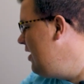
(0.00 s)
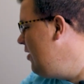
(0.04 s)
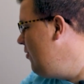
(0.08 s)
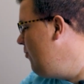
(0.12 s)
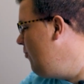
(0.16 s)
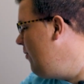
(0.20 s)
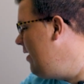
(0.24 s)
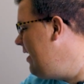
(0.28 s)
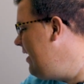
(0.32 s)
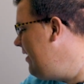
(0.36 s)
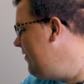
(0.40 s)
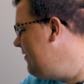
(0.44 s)

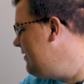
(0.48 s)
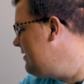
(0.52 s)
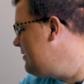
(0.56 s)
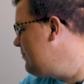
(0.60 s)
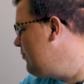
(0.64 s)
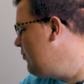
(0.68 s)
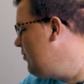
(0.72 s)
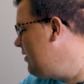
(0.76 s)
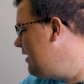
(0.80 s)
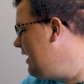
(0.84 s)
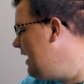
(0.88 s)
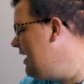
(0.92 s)
Weighed in this
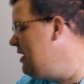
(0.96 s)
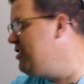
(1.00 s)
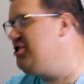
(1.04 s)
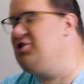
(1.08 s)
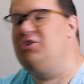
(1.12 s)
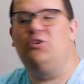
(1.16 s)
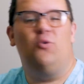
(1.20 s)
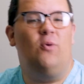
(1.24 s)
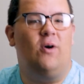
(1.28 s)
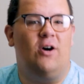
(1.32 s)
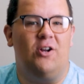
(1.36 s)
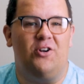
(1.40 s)
morning at
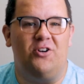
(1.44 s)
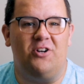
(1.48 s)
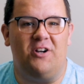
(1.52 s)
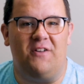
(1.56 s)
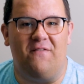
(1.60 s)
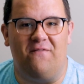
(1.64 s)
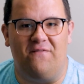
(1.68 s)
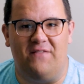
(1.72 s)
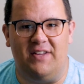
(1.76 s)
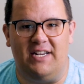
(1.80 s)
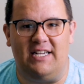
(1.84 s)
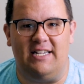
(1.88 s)

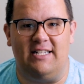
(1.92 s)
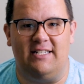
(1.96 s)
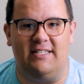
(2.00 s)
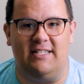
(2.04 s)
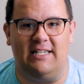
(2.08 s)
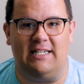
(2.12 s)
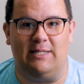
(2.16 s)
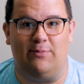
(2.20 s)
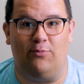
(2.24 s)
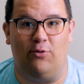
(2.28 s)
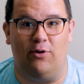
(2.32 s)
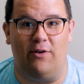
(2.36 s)

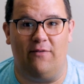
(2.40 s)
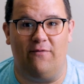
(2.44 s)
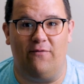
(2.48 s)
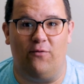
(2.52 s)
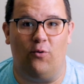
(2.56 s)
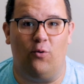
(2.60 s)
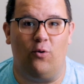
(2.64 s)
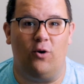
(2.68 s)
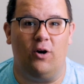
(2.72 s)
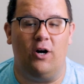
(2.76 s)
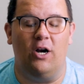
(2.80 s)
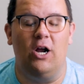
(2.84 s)

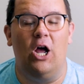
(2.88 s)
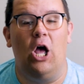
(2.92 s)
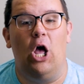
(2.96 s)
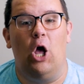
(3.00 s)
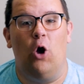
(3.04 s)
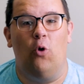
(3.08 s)
256.4,